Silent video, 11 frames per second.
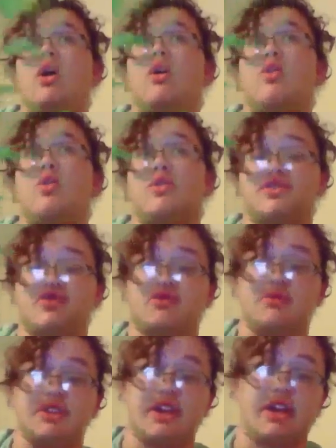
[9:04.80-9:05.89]
Cornus
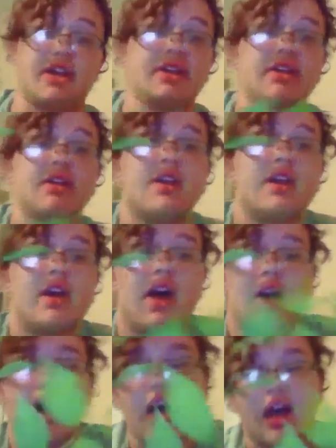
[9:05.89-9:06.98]
drummondii.
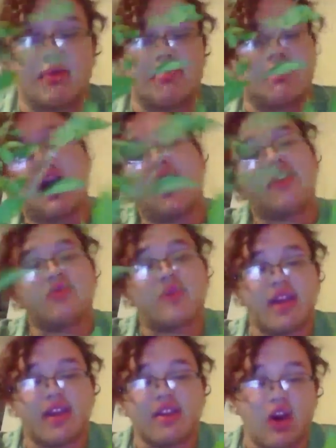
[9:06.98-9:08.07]
Either
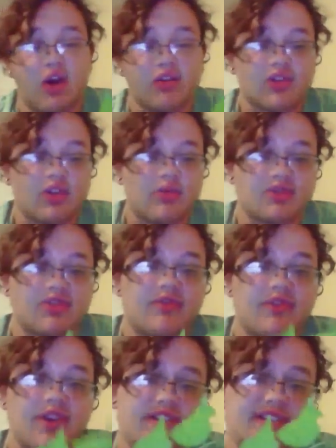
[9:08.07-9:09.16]
way, all dogwoods are very